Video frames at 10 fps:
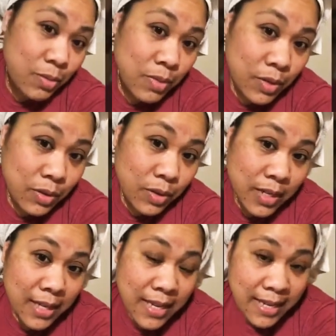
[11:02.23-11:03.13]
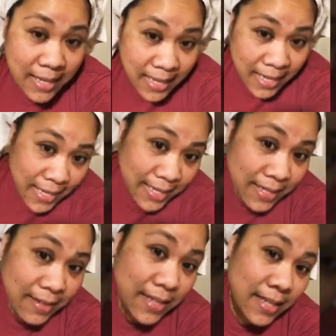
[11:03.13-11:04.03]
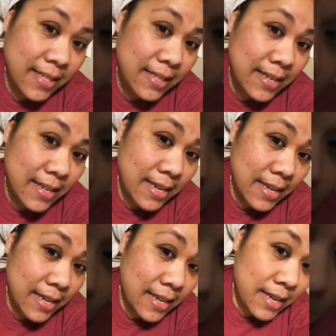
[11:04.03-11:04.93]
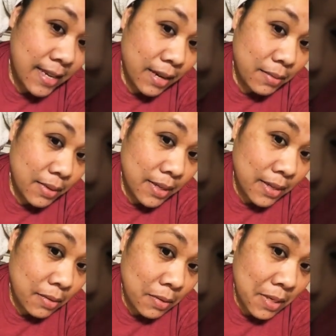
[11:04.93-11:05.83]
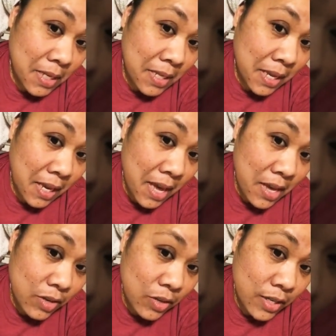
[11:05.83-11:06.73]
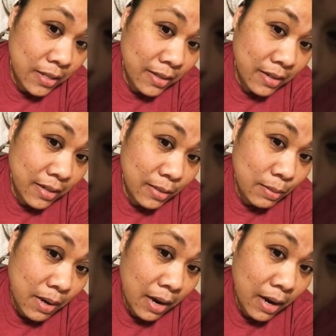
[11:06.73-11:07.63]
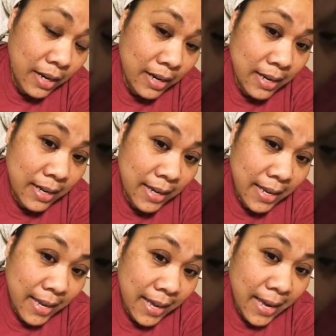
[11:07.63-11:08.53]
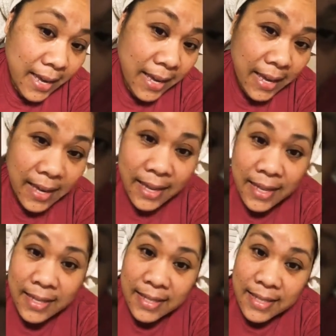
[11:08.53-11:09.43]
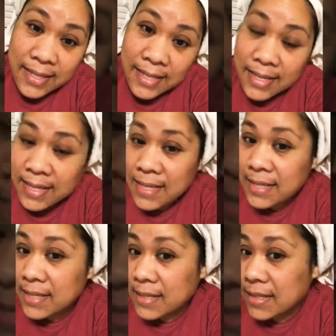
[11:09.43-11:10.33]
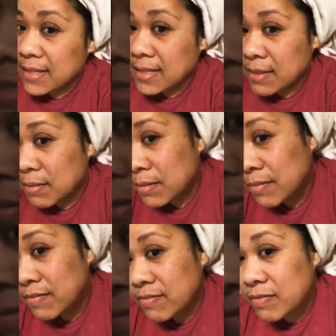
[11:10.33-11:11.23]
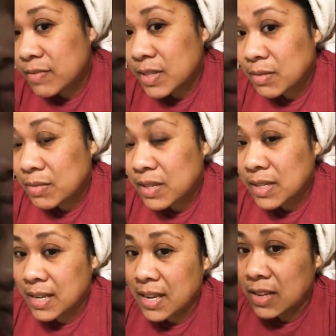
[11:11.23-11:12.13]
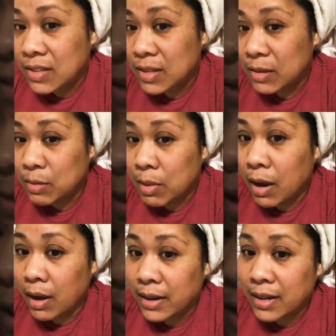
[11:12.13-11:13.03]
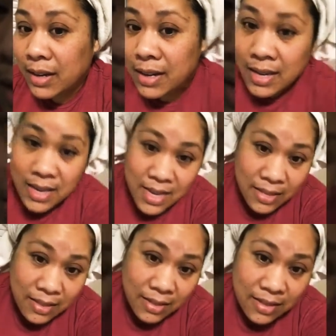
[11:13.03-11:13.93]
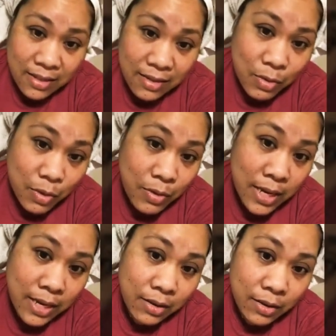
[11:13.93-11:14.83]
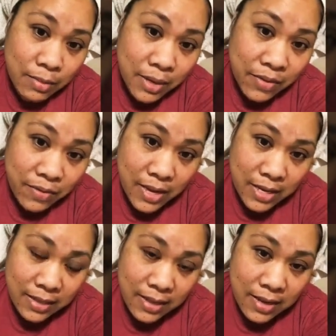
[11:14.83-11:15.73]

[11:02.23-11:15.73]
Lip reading: beauty. As you can see, I'm getting rid of the aging dark spot and just some really aging spot is growing out on my face.